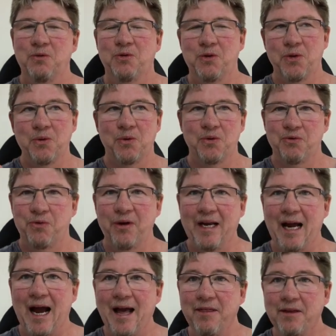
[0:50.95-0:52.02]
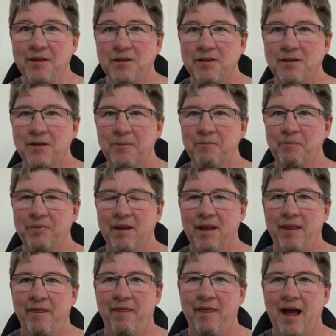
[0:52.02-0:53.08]
2 or 3 others
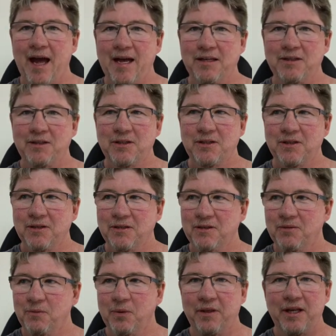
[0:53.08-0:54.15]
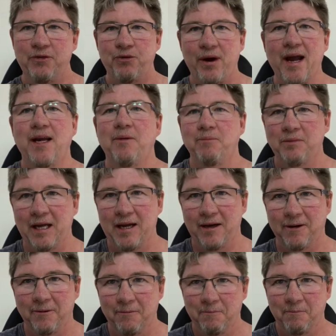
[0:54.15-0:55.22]
that will then drag him
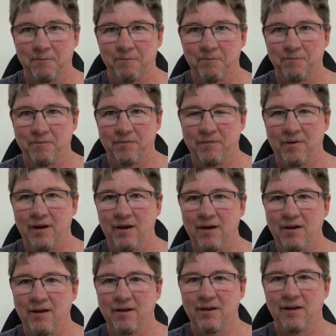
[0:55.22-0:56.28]
down. Yeah?